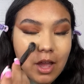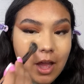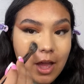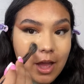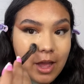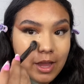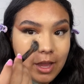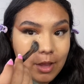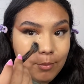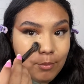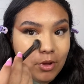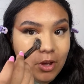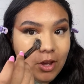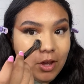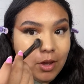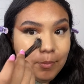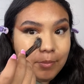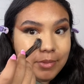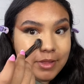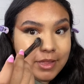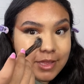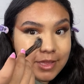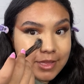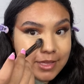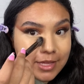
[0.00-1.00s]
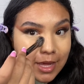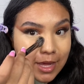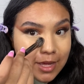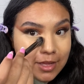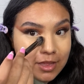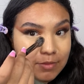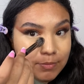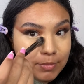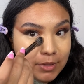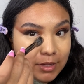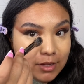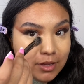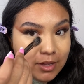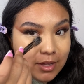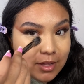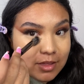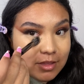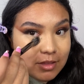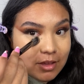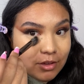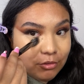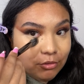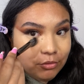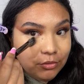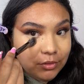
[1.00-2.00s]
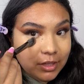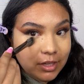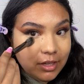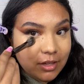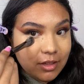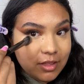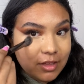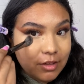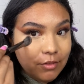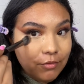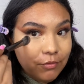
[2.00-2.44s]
I am obsessed because not only is it